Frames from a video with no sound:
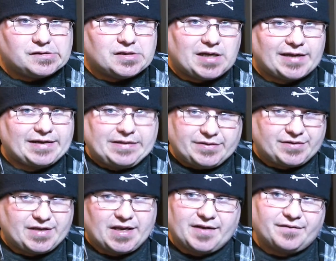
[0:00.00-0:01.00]
I didn't
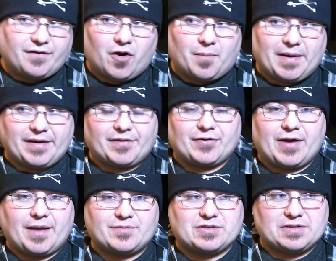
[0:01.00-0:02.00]
save all my other
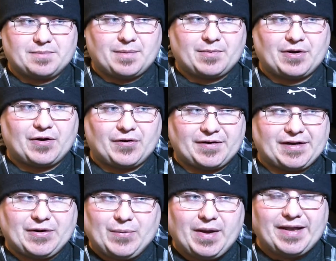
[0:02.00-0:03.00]
apps to the memory card
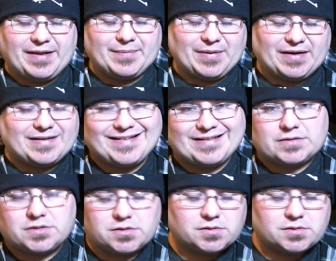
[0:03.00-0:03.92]
anyway. But yeah.